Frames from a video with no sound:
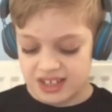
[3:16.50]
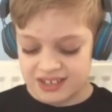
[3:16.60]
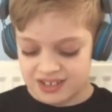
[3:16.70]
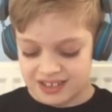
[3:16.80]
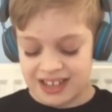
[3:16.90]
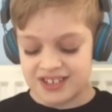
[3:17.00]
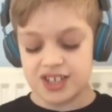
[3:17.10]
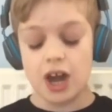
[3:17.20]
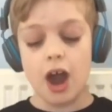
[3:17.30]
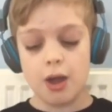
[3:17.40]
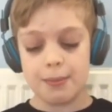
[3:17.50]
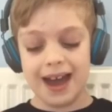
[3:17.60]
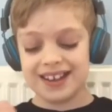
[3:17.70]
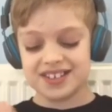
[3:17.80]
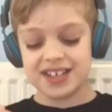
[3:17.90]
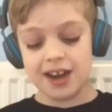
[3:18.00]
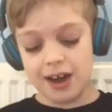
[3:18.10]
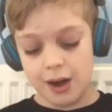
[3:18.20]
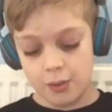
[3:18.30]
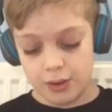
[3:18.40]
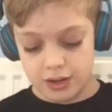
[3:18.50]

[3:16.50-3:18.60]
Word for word: Let's let's go, man. Let's go. One